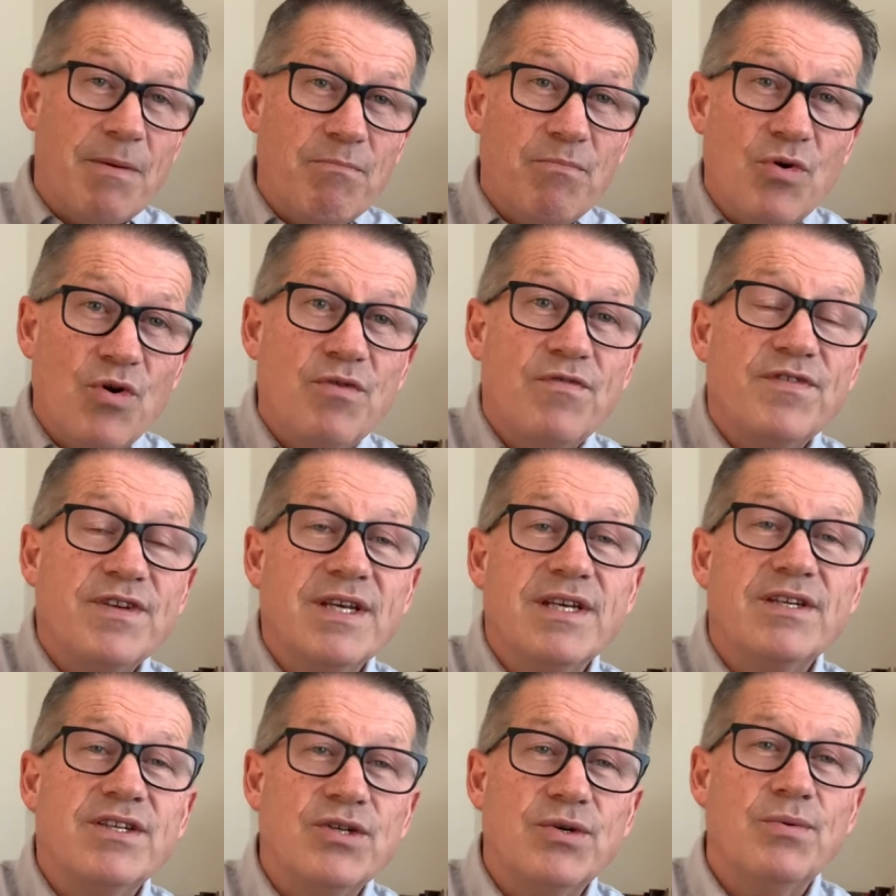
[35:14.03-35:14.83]
moved
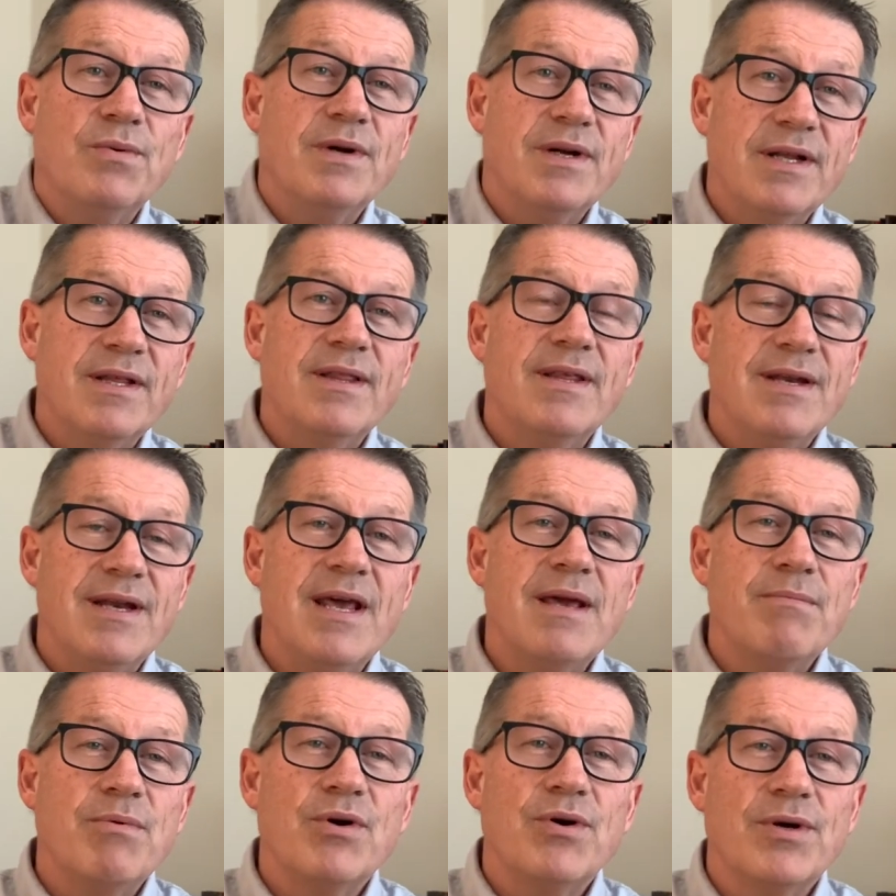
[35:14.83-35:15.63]
into one of the
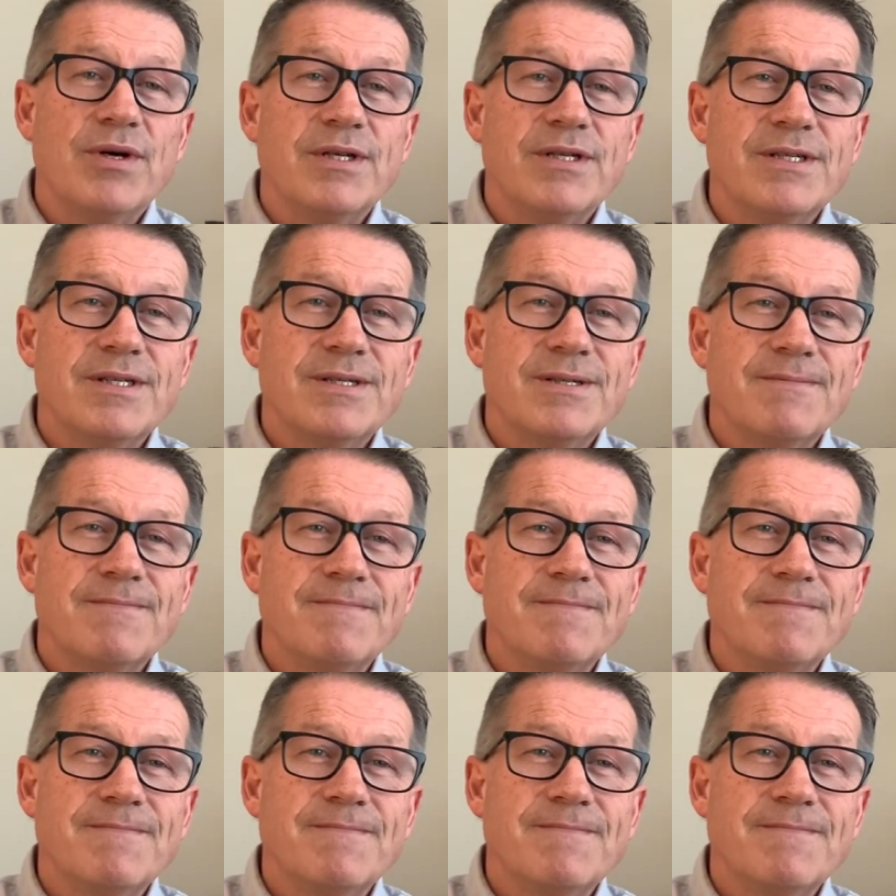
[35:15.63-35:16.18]
neighborhoods?